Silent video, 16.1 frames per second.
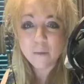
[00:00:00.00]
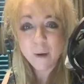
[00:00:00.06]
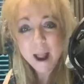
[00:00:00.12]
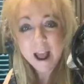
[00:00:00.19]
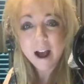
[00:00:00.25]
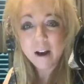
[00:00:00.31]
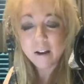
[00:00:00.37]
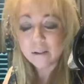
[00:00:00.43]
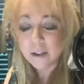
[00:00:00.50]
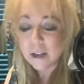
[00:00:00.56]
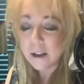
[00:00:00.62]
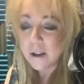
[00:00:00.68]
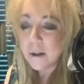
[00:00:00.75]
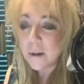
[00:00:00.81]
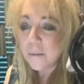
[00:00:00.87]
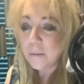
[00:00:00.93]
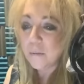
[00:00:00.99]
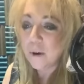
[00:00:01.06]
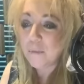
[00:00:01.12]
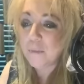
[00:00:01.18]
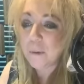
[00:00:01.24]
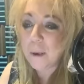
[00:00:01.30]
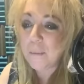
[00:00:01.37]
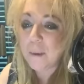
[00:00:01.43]
around
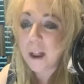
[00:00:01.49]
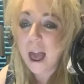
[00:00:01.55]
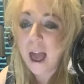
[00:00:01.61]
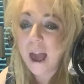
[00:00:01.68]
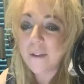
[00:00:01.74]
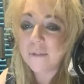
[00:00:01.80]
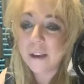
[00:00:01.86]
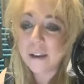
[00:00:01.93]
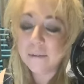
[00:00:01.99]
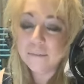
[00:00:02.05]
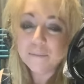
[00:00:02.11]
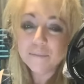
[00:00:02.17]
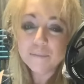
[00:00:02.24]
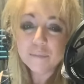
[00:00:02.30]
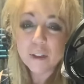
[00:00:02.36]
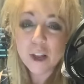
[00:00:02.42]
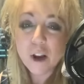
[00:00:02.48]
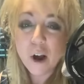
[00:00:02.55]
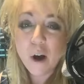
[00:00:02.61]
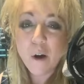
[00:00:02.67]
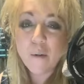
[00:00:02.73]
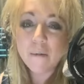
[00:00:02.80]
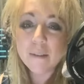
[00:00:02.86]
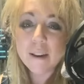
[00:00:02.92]
with people having,
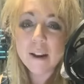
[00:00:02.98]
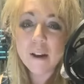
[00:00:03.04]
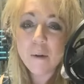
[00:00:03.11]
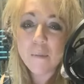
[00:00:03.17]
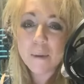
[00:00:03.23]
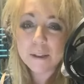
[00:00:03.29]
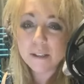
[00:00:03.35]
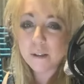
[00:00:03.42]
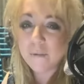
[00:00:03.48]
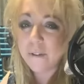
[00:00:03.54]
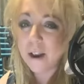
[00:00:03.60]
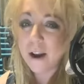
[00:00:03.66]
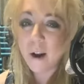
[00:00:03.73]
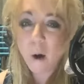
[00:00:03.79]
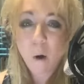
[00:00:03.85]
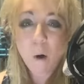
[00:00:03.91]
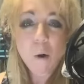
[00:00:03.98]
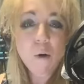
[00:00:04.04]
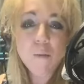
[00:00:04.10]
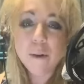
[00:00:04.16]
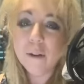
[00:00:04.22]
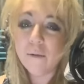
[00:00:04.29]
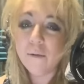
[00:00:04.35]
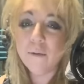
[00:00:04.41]
little bits of it at
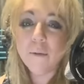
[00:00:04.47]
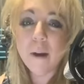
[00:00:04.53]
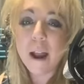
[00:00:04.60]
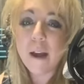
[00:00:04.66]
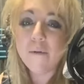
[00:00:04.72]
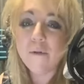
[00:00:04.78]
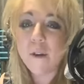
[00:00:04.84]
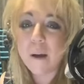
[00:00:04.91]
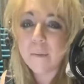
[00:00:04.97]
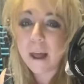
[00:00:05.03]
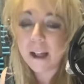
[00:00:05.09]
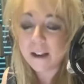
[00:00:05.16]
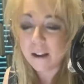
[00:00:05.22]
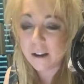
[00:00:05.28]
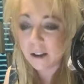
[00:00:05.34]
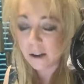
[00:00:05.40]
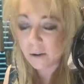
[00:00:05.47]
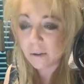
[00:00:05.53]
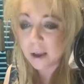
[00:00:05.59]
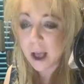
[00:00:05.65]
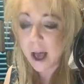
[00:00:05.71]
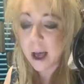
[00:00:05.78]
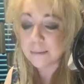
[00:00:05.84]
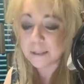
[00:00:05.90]
home and whatever. I'm like, look, the
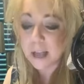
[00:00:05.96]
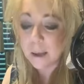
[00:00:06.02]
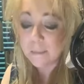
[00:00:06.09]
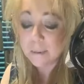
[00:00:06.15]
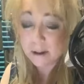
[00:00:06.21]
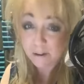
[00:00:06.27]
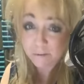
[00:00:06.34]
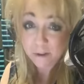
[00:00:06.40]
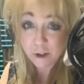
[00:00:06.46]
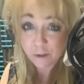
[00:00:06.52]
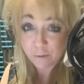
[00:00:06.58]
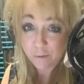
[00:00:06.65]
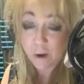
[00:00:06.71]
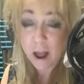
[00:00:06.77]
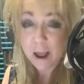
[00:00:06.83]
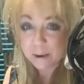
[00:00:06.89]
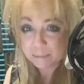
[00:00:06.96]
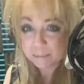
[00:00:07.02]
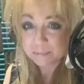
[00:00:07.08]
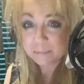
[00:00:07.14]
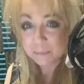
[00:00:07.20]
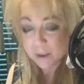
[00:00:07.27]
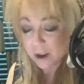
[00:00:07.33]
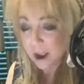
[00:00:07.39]
cops got bigger fish to fry,
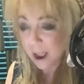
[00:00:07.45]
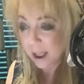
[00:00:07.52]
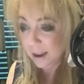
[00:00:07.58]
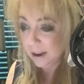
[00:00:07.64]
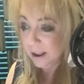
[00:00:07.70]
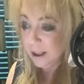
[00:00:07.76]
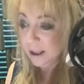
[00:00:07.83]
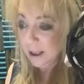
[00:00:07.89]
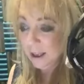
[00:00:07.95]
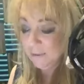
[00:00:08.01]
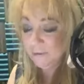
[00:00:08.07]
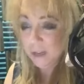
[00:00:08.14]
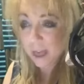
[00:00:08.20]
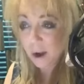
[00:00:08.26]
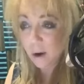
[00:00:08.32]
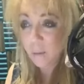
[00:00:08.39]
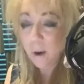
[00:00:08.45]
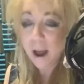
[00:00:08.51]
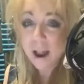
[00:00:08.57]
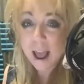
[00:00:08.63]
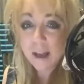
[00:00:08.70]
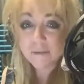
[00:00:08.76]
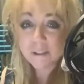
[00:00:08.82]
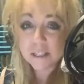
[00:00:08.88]
right? If they don't want
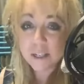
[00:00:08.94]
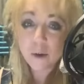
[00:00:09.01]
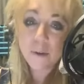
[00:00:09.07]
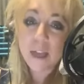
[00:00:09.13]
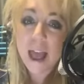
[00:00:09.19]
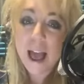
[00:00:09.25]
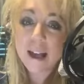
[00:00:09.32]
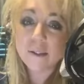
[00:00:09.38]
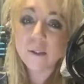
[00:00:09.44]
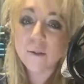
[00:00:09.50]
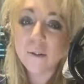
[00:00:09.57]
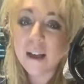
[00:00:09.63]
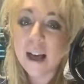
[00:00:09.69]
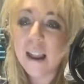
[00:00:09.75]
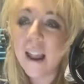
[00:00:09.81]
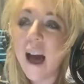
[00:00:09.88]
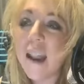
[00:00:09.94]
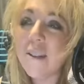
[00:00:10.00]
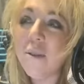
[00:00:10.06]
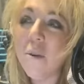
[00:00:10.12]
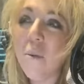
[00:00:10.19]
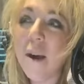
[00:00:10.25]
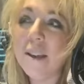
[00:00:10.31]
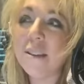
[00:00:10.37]
to have to deal with the hassle, a lot of
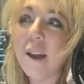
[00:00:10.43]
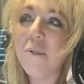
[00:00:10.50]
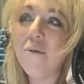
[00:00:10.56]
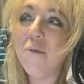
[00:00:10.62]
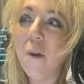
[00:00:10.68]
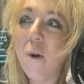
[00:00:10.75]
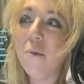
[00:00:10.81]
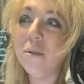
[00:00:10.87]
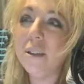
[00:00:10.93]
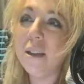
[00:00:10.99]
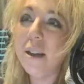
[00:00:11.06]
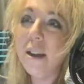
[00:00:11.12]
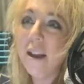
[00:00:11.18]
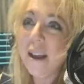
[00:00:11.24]
the ways I vote